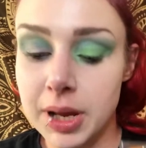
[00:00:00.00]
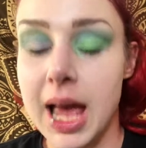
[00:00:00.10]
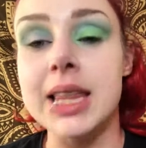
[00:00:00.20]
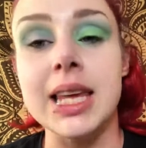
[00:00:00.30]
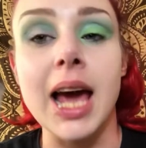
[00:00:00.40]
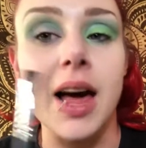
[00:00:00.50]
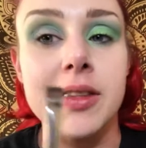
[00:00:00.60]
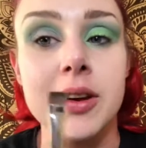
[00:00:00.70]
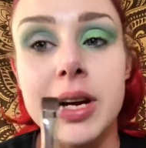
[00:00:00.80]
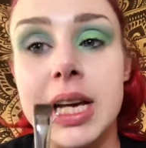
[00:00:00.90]
and the
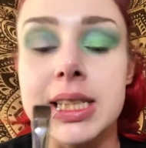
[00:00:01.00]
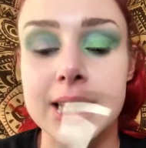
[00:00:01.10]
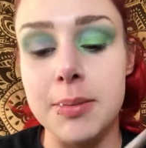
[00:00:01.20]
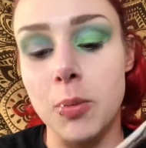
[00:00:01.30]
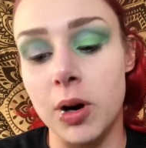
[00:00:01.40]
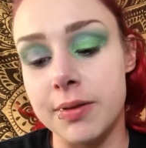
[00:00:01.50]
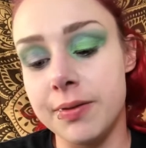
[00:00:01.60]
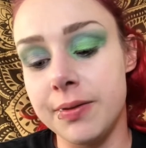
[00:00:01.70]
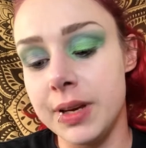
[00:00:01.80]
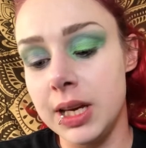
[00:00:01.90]
other is the
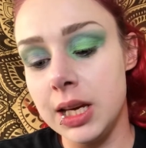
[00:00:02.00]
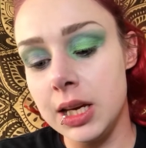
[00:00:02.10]
Morphe